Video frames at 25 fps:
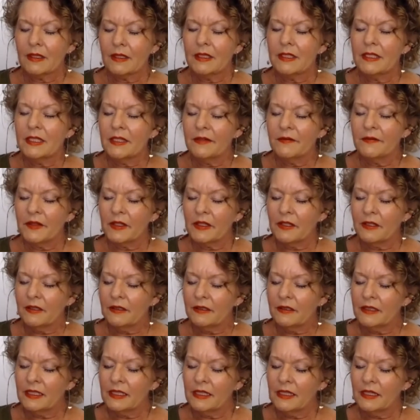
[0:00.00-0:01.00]

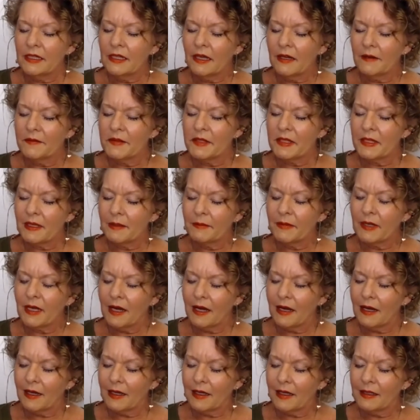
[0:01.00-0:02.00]
difficulty of some
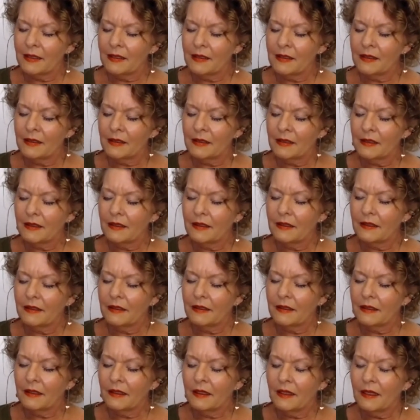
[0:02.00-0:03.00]
kind
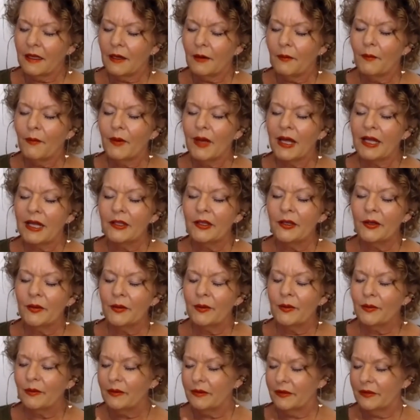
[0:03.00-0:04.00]
when
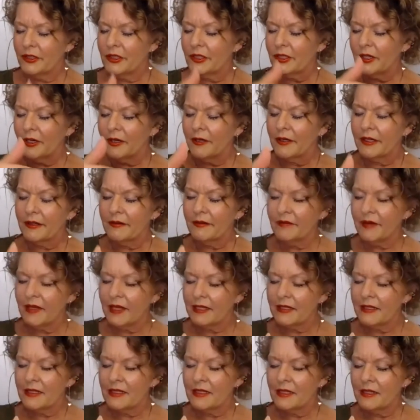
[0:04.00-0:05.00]
you start
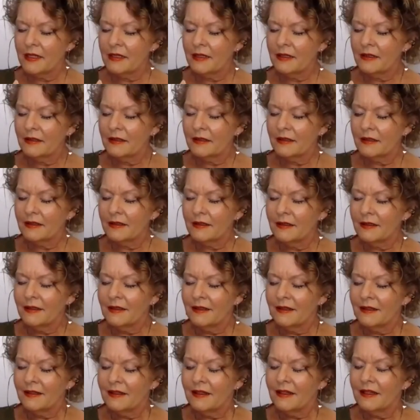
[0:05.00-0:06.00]
advancing?
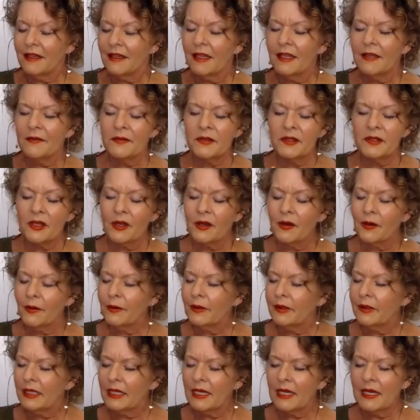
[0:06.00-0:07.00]
If
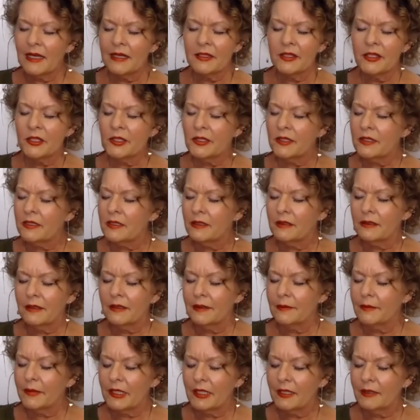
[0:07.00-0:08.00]
so, it's just a
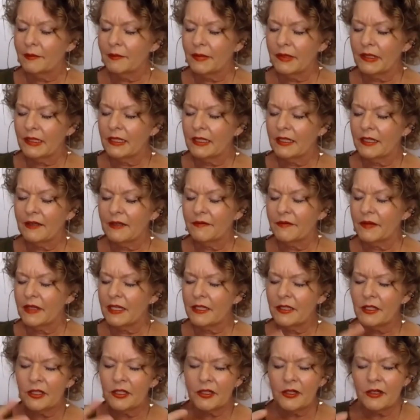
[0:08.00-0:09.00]
limiting belief.
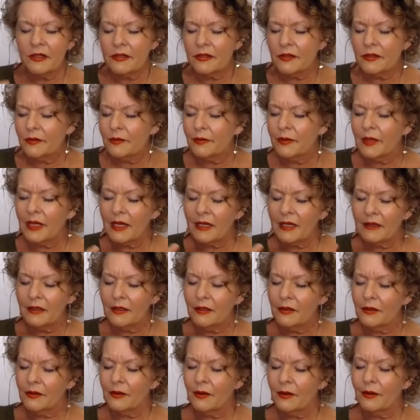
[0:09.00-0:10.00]
It's just a way that
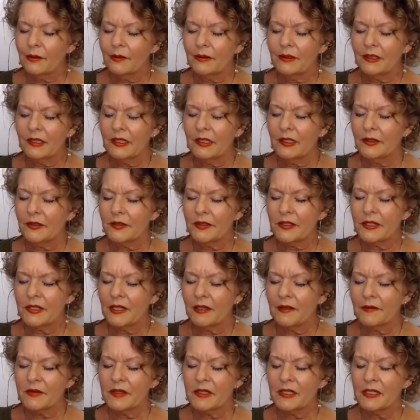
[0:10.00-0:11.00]
you're holding
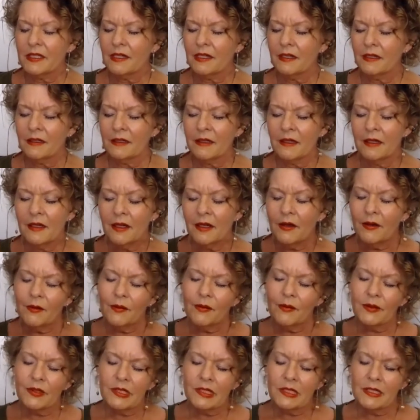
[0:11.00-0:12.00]
yourself stuck
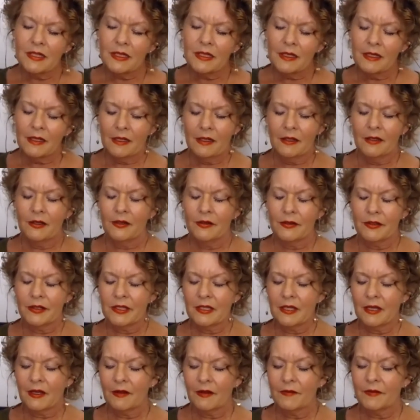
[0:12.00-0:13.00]
or seeing
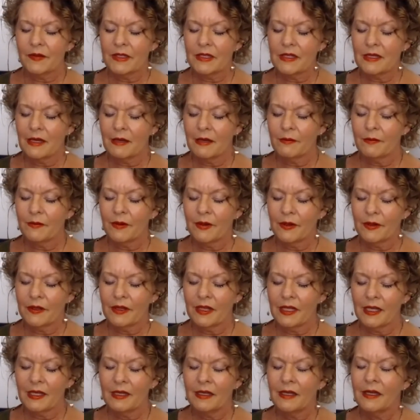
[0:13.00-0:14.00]
yourself as
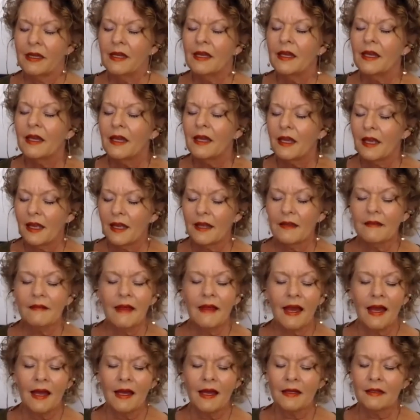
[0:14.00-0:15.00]
unworthy. And
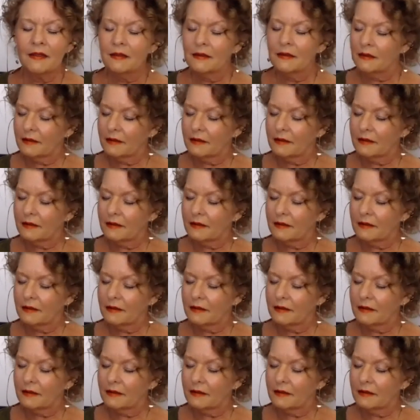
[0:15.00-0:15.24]
that